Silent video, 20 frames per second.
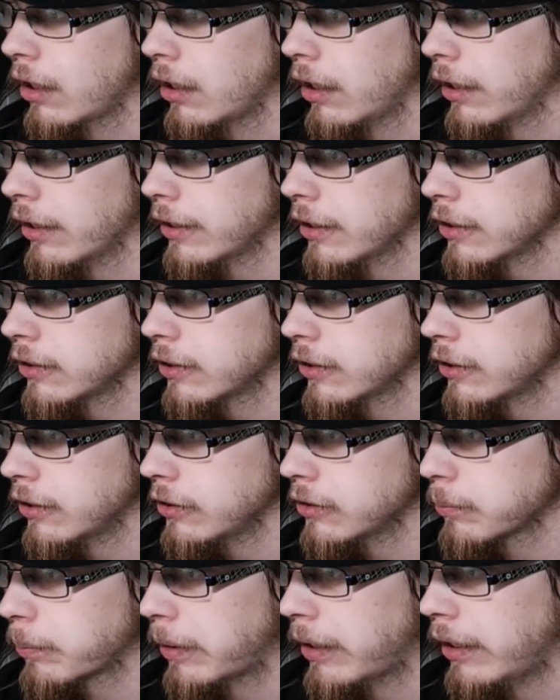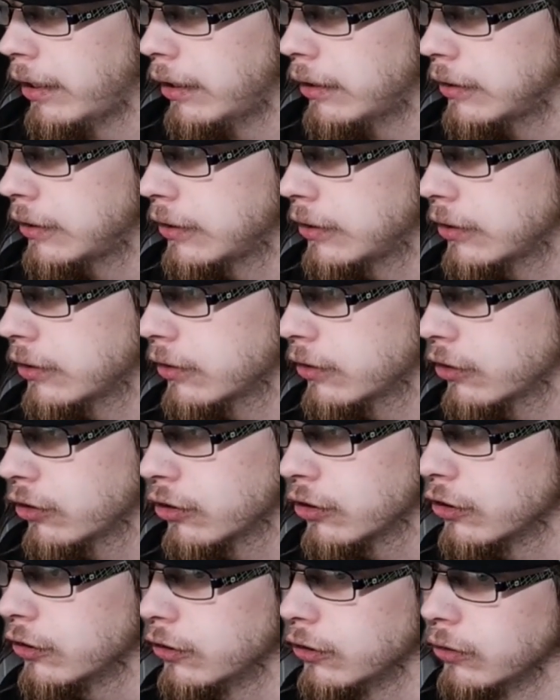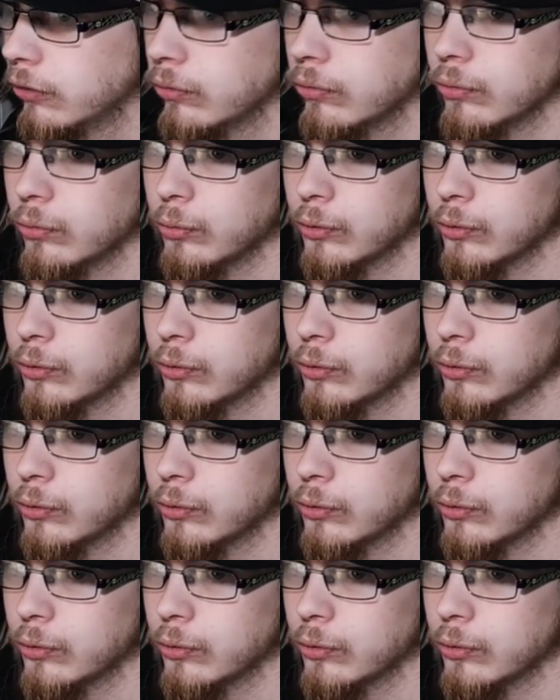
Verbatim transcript: I think today's plan is to do